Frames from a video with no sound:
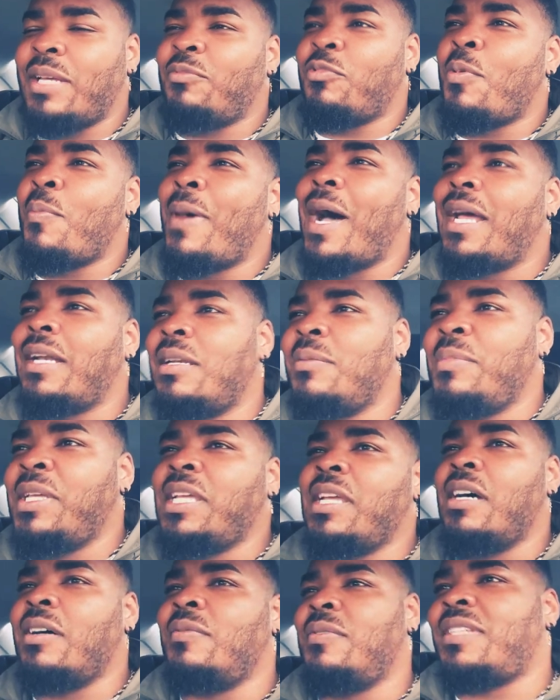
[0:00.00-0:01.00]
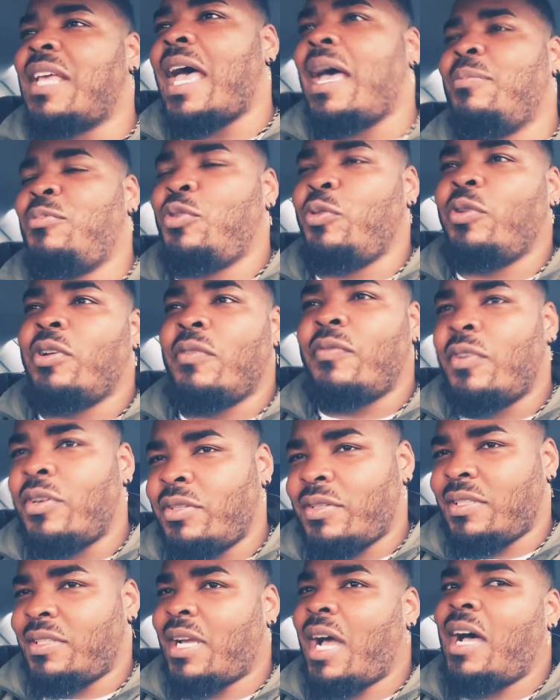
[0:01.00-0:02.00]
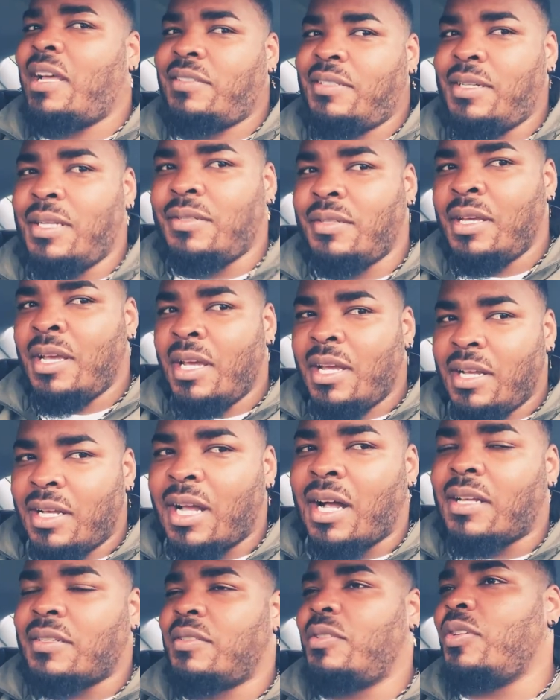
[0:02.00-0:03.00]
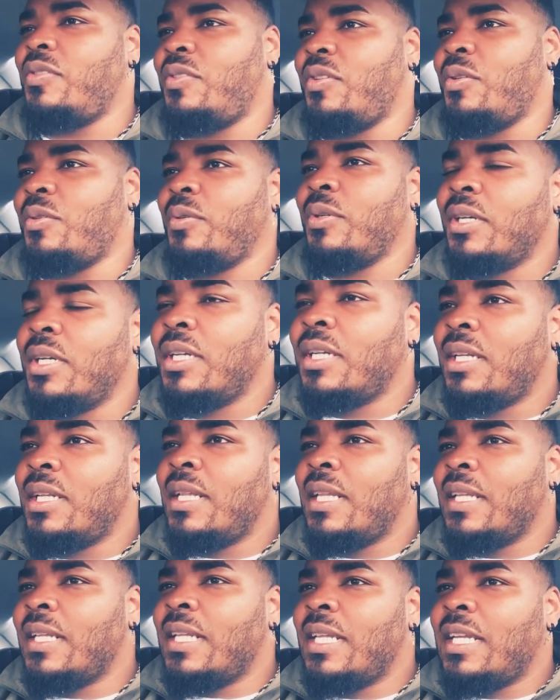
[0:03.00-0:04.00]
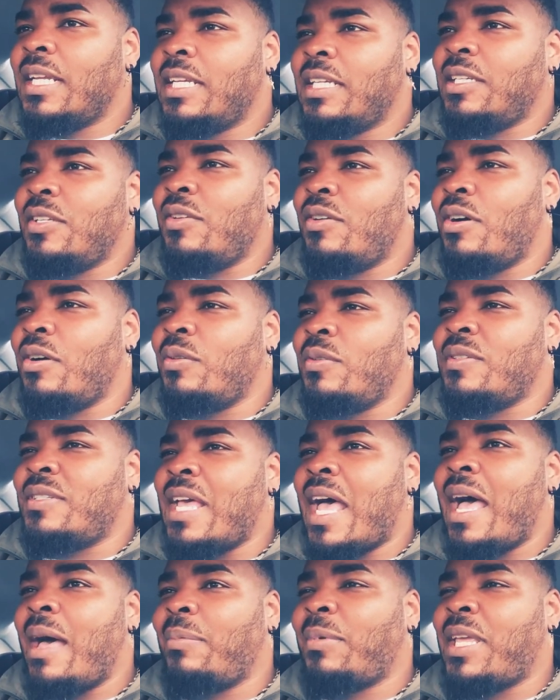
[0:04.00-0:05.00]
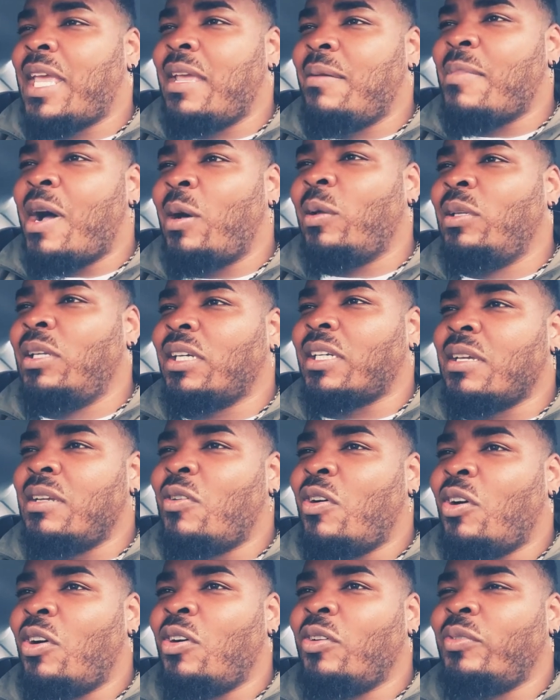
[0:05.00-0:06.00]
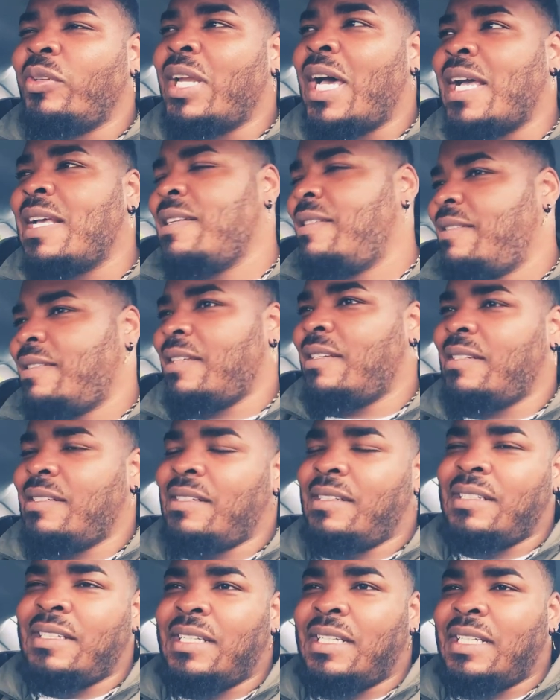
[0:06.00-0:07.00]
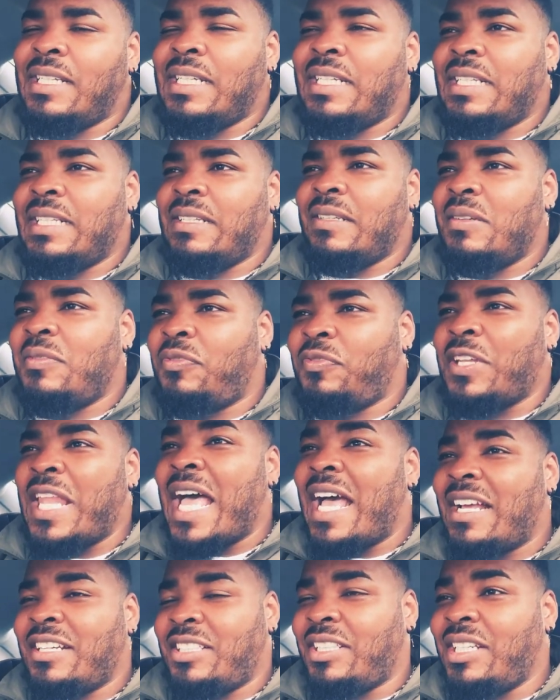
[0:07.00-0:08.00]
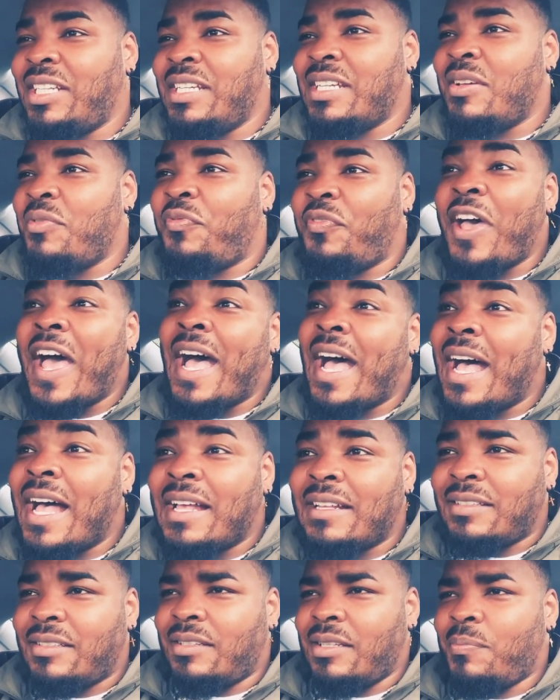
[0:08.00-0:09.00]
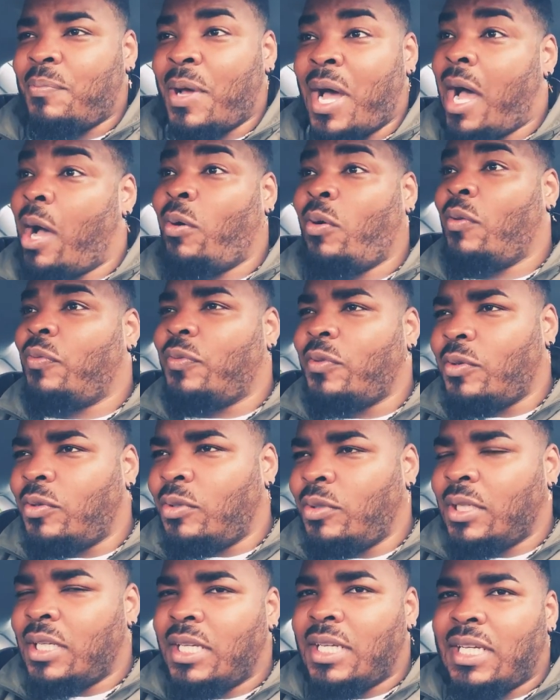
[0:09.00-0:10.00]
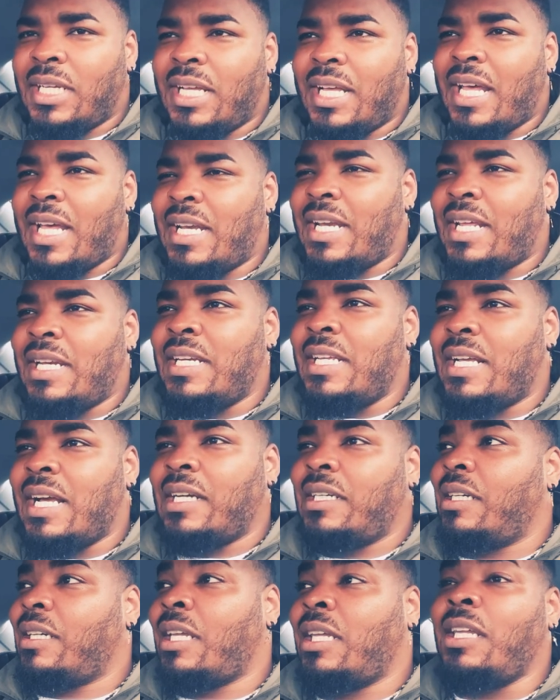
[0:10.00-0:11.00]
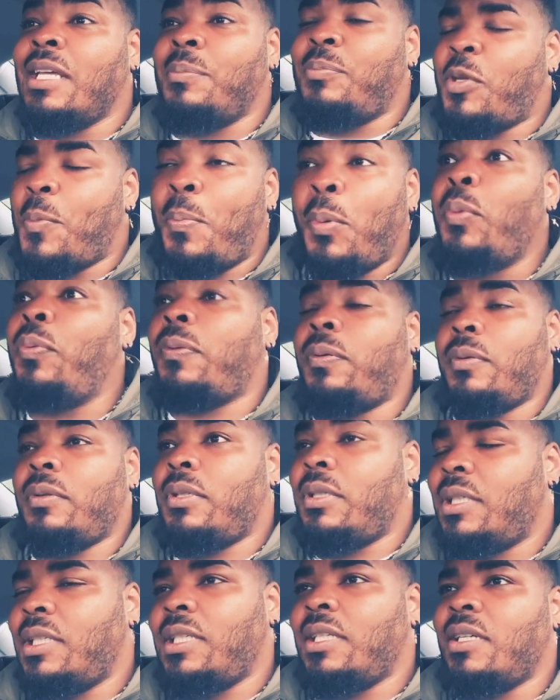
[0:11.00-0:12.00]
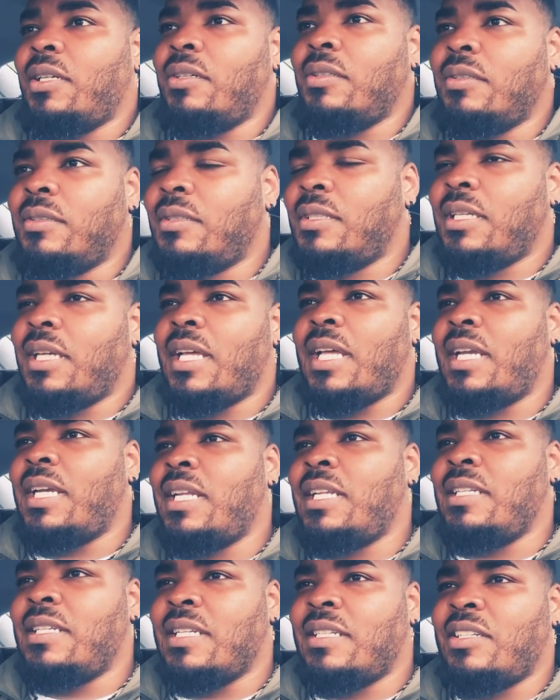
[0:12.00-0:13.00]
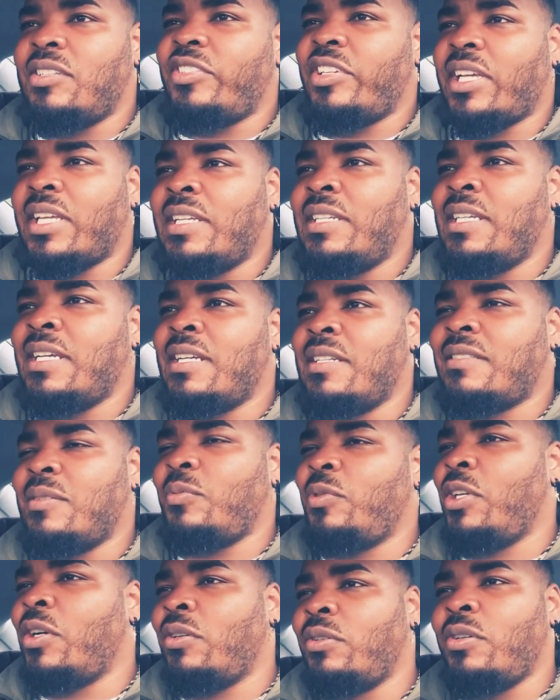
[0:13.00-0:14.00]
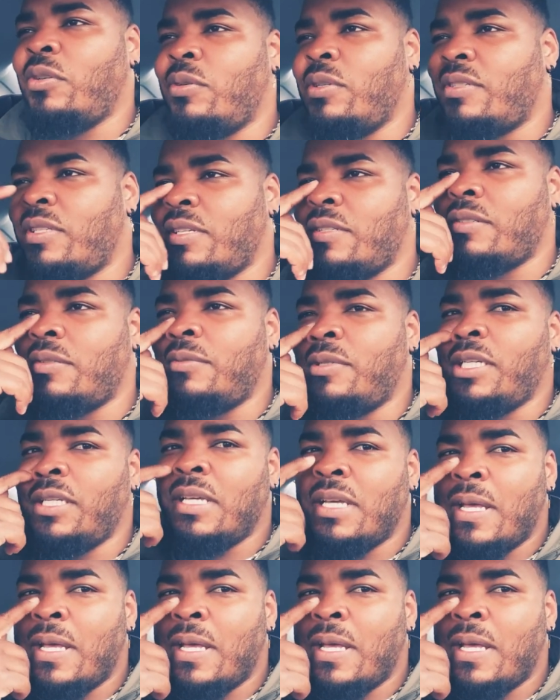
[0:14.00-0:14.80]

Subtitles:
It reminded me of Zab Judah versus Kostya Tszyu. You know, Zab came out looking all nice and flashy and fast and powerful, and then he got clipped, you know, and then he did the chicken dance, and we all know his history.